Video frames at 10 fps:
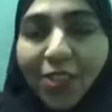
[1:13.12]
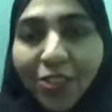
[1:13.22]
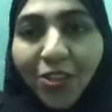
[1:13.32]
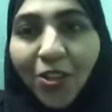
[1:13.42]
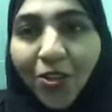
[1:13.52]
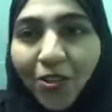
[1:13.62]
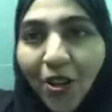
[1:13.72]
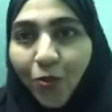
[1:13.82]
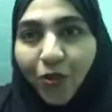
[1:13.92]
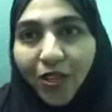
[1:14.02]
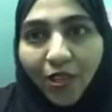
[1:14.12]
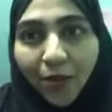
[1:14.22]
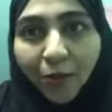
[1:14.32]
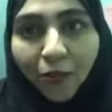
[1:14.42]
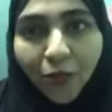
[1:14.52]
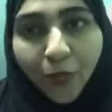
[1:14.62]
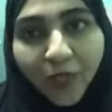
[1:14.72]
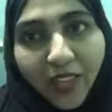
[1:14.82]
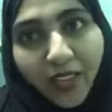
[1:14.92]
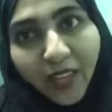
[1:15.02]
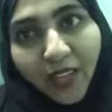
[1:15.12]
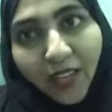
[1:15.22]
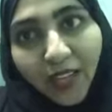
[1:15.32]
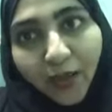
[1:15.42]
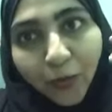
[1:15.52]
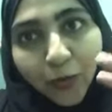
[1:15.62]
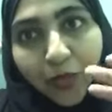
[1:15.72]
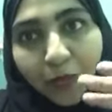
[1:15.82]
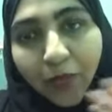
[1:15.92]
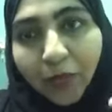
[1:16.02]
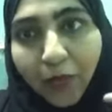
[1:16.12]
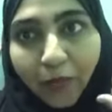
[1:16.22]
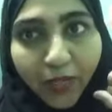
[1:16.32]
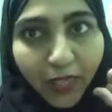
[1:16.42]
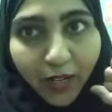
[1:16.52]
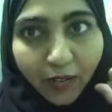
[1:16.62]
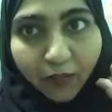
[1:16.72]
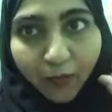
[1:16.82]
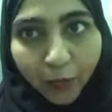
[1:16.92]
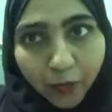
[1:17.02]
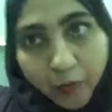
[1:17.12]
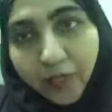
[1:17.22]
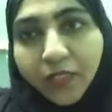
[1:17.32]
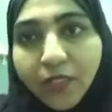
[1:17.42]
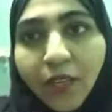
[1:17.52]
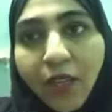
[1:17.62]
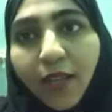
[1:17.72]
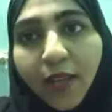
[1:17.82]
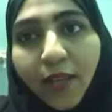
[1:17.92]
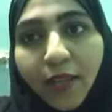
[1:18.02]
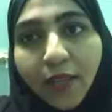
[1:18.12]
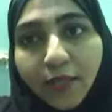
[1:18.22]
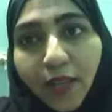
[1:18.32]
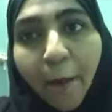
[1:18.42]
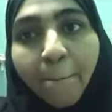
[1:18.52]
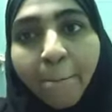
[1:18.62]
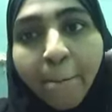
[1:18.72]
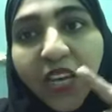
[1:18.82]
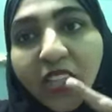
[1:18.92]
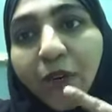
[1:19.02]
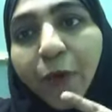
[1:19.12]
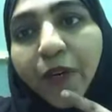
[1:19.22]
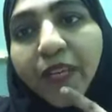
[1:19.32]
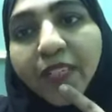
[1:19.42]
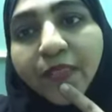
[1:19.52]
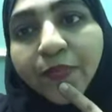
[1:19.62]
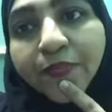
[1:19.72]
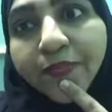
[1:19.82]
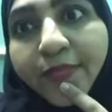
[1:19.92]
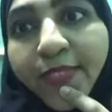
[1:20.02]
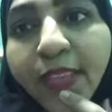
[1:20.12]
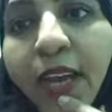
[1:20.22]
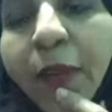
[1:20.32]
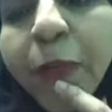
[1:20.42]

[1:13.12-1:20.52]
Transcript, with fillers: so now we came from the Abu Dhabi my mother have appointment and yeah by the way I